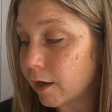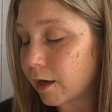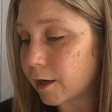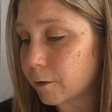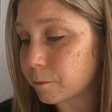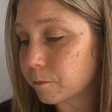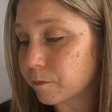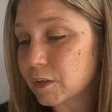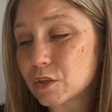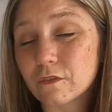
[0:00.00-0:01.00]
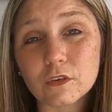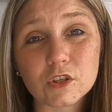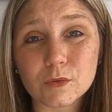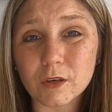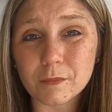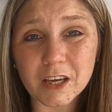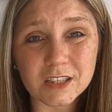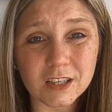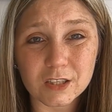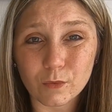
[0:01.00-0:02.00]
So if you just want to make
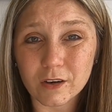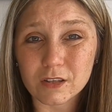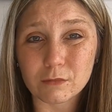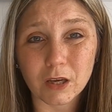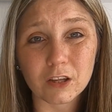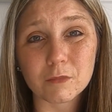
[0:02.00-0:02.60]
6 squares and mail them